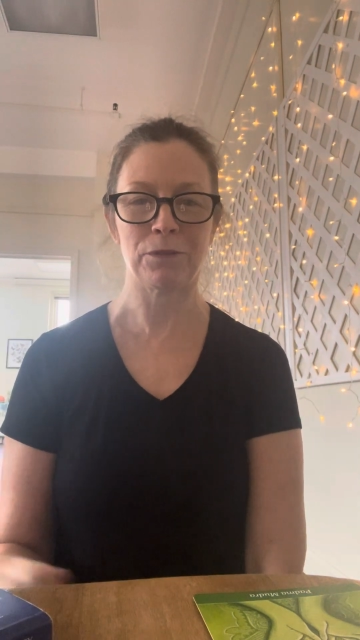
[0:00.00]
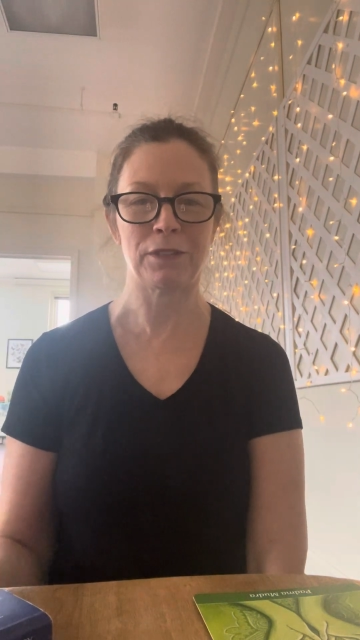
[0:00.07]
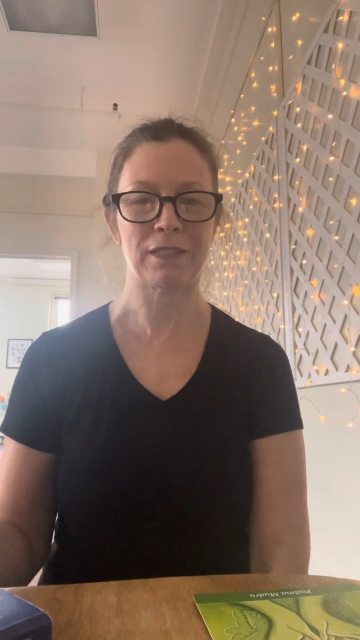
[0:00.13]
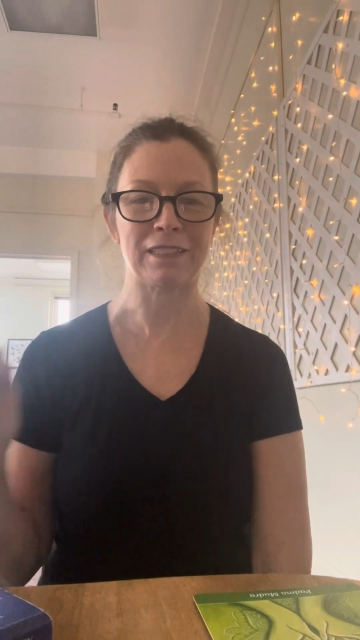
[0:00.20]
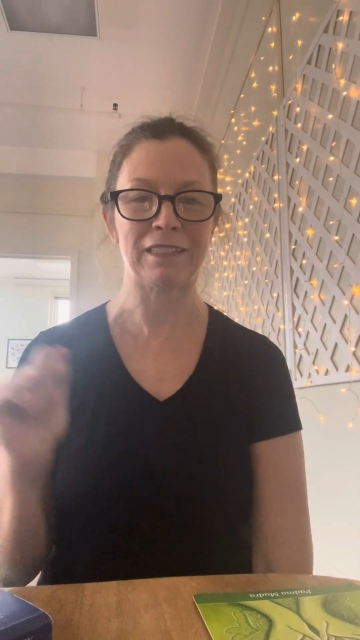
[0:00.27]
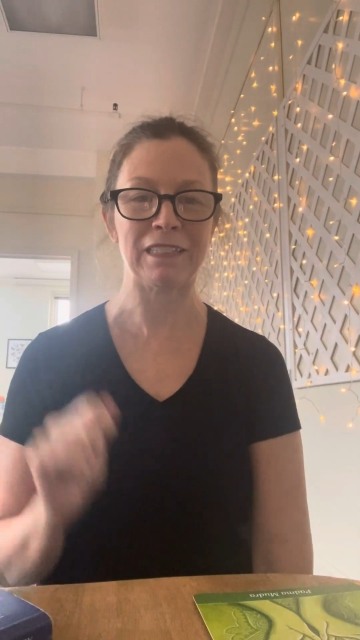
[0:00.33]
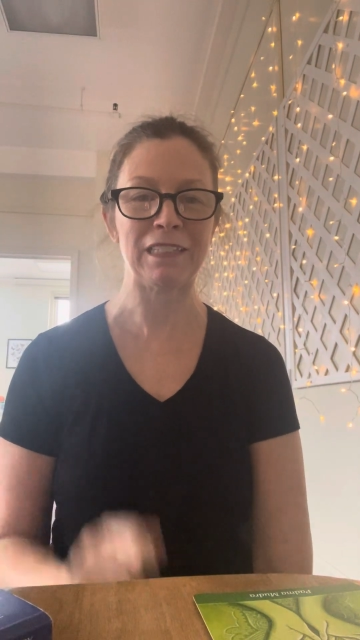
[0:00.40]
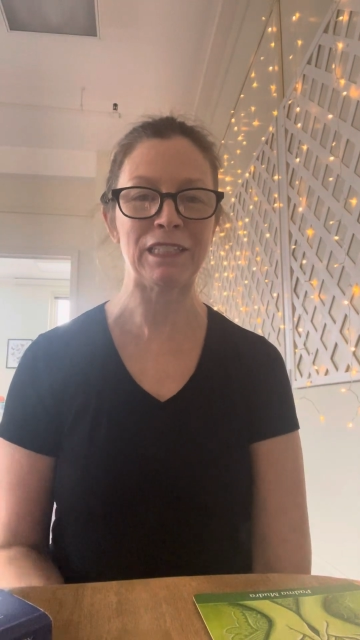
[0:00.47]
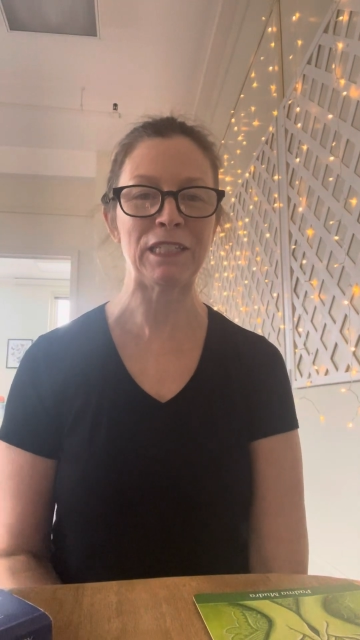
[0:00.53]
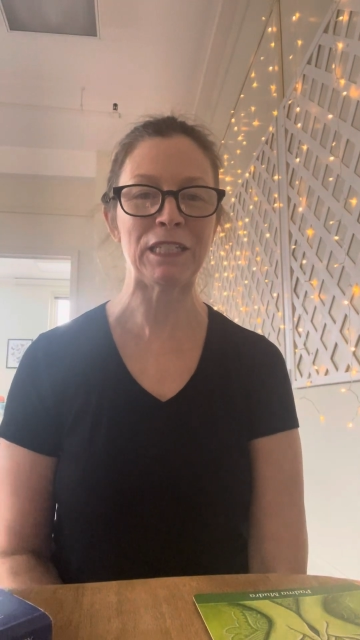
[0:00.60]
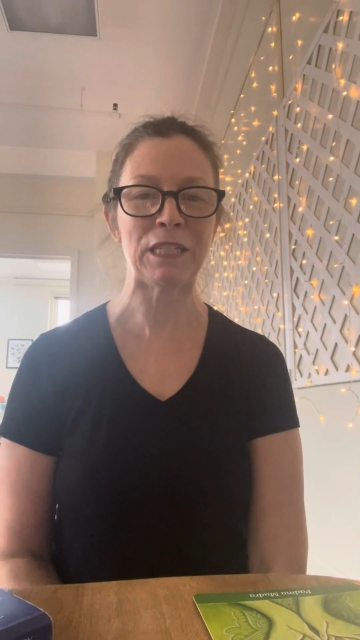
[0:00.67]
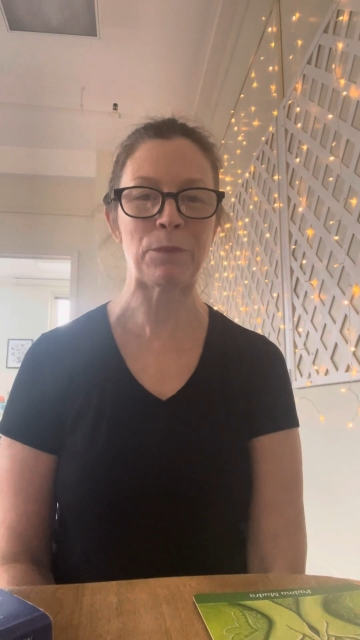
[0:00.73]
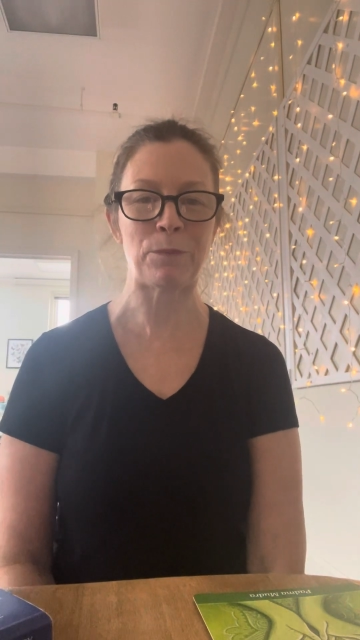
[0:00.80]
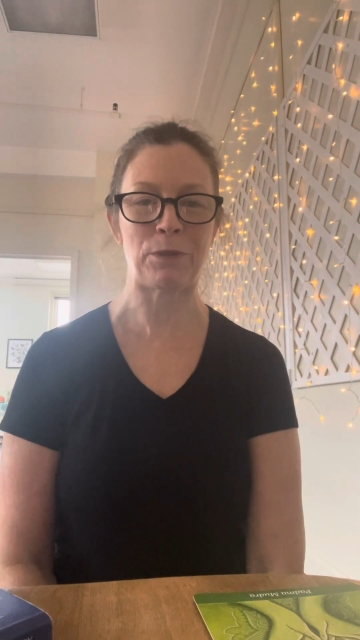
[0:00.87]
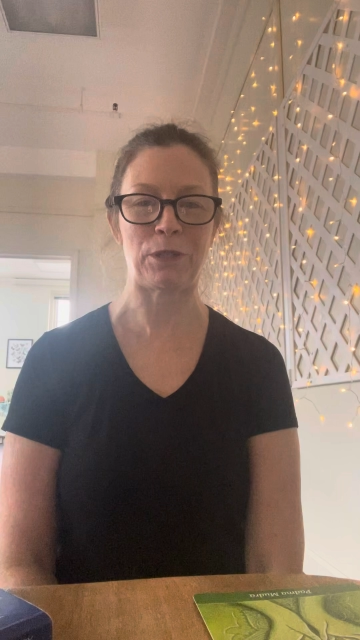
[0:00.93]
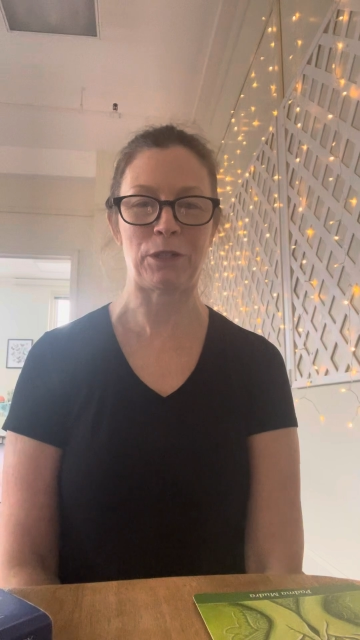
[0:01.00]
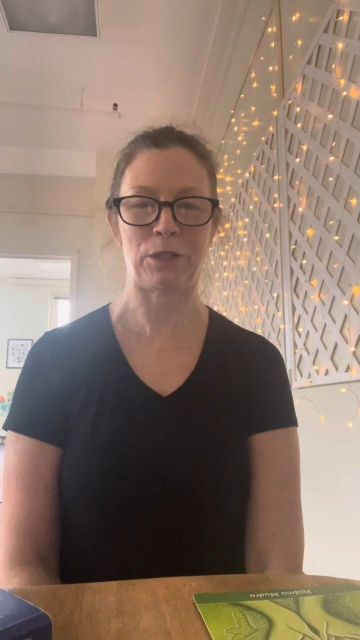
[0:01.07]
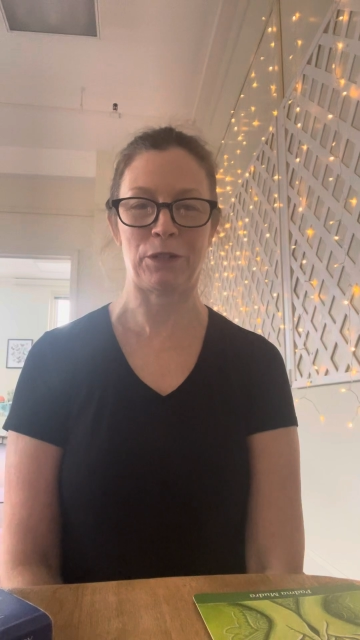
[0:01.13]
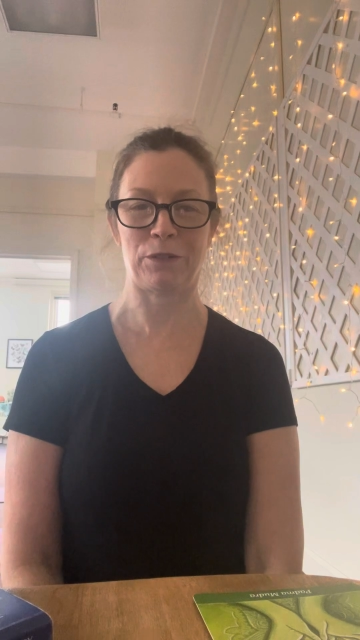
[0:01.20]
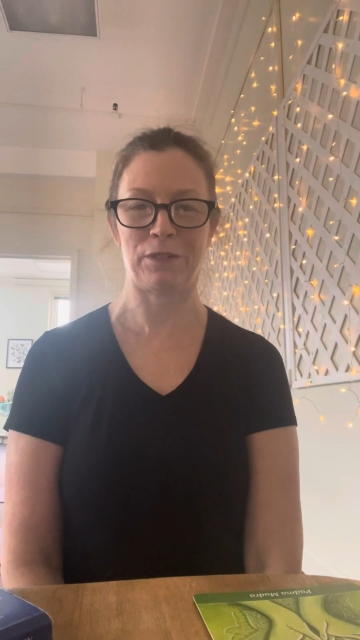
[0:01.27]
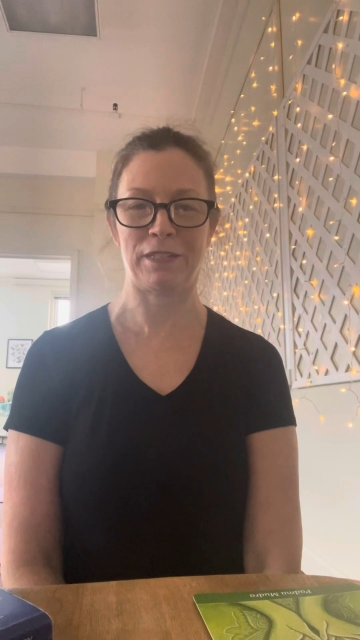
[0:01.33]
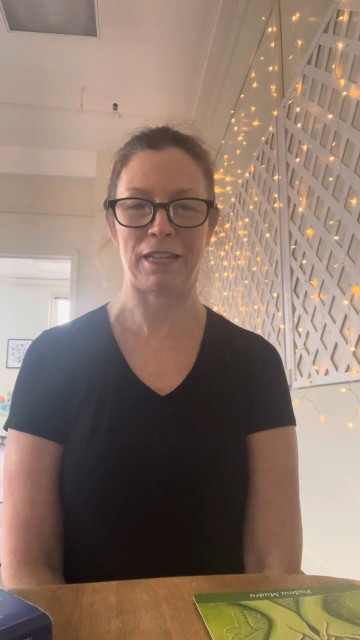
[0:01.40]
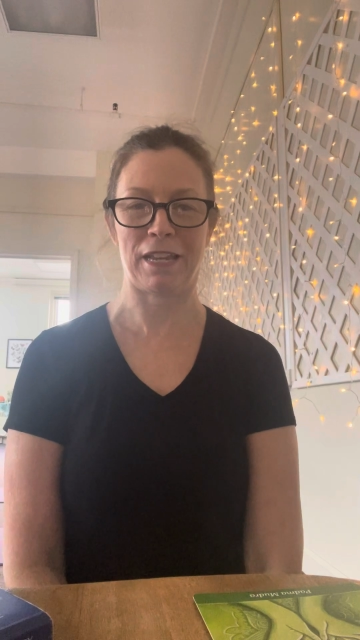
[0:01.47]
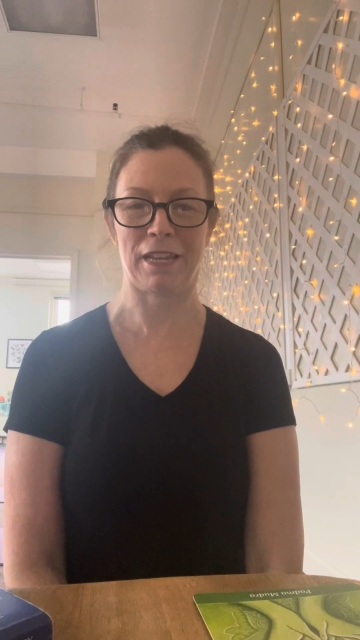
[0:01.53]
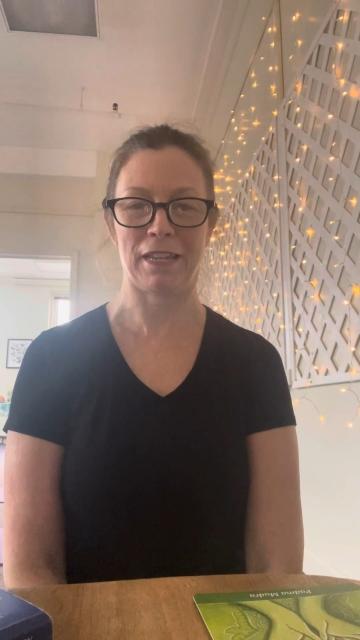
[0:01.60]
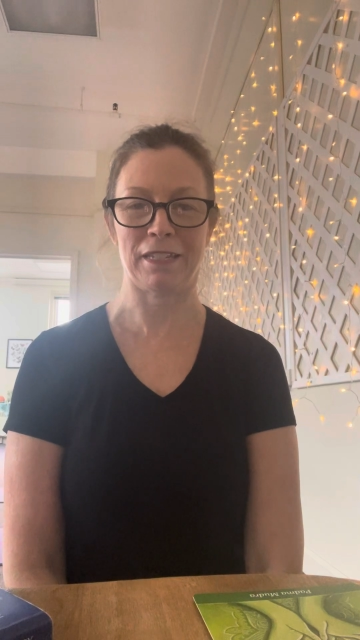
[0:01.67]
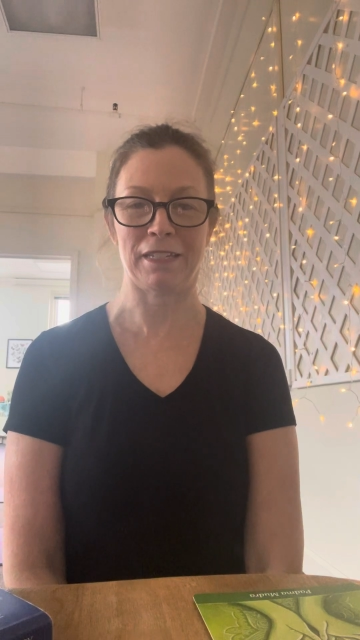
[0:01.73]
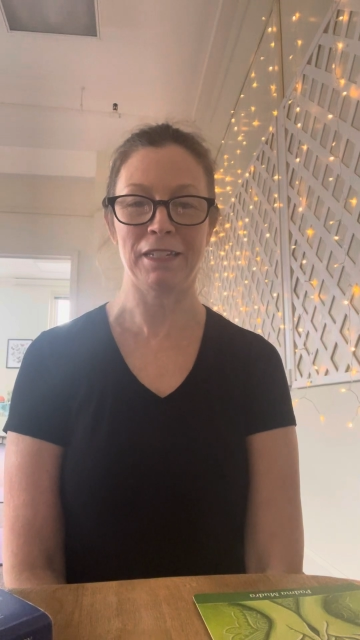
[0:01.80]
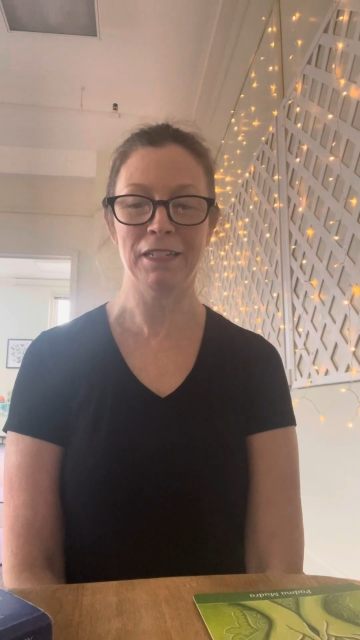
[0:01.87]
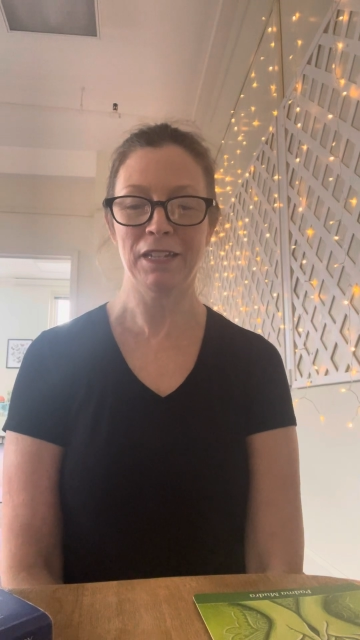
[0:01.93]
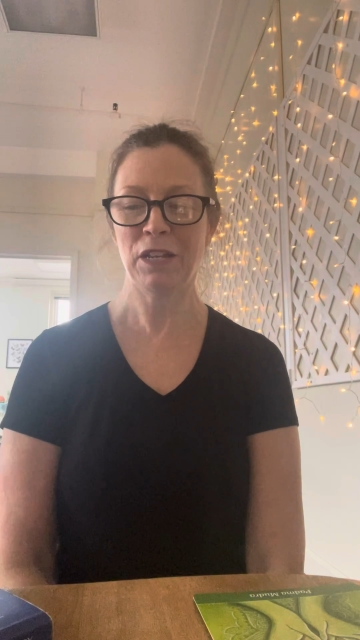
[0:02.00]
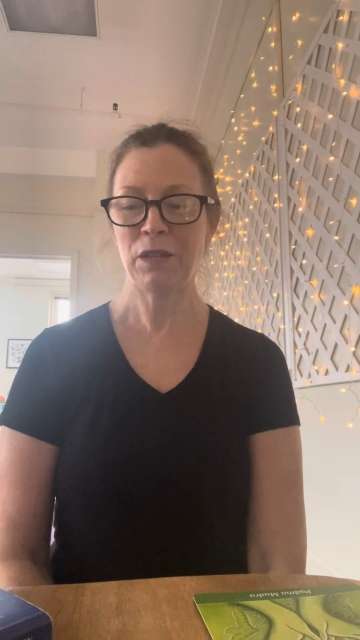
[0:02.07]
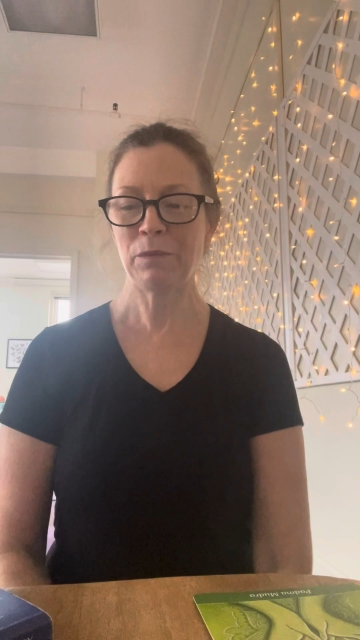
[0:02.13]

this leap year day